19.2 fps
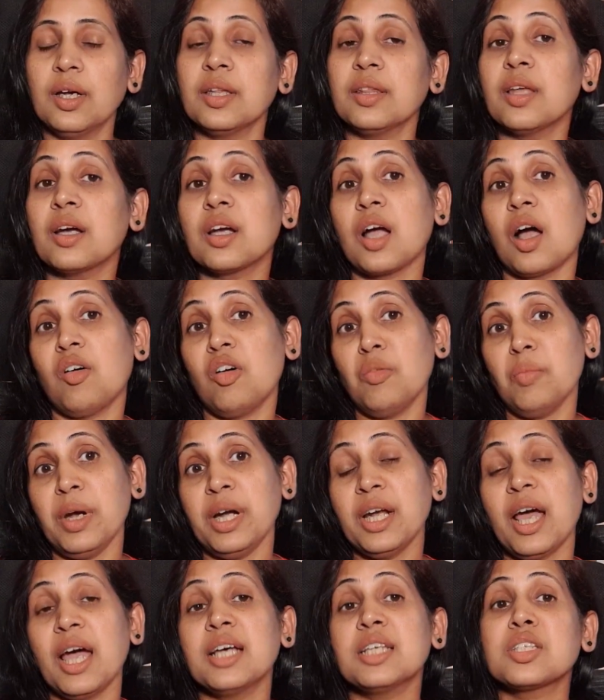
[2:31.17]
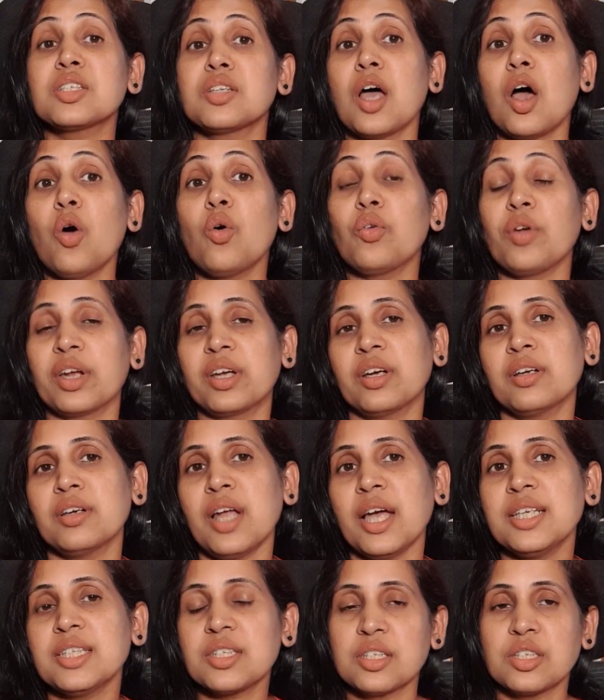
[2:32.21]
The government has now
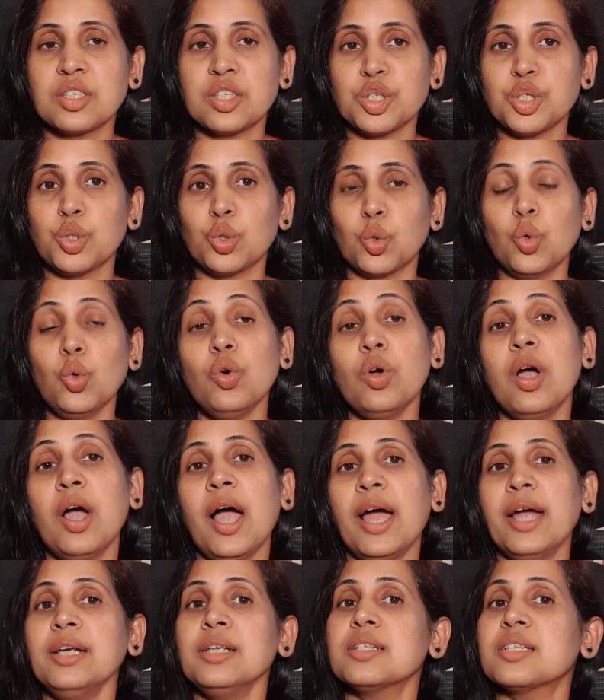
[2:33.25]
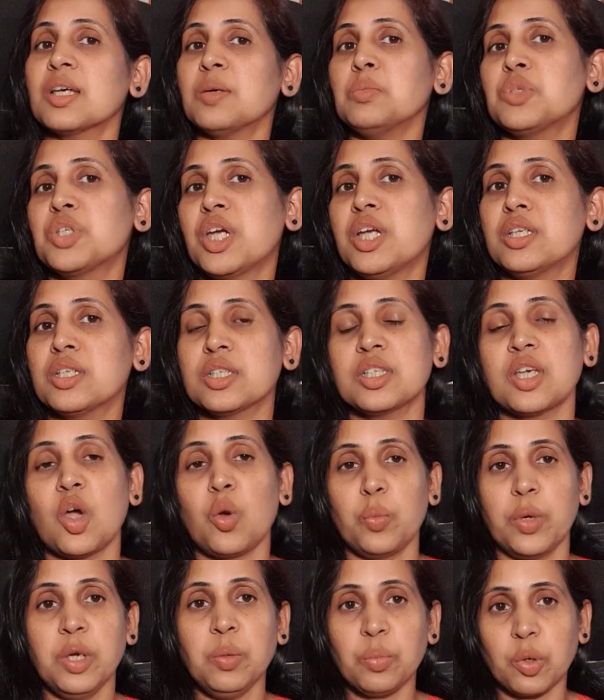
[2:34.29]
recognized this issue and some changes have
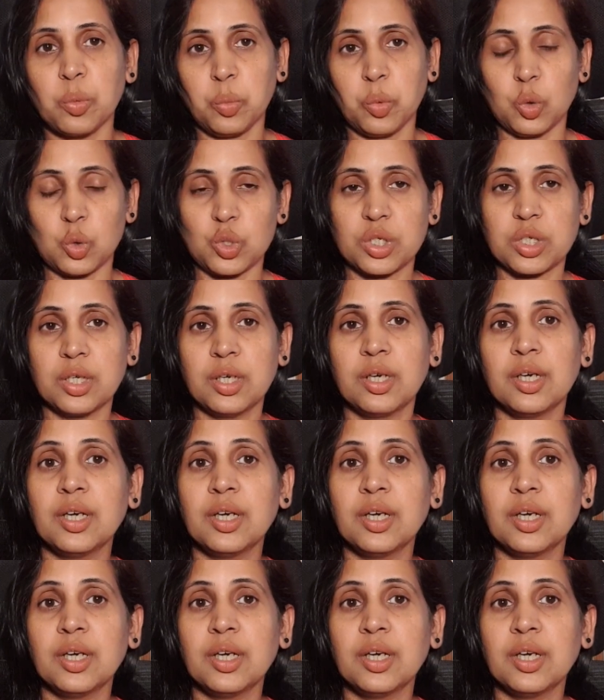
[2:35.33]
been proposed.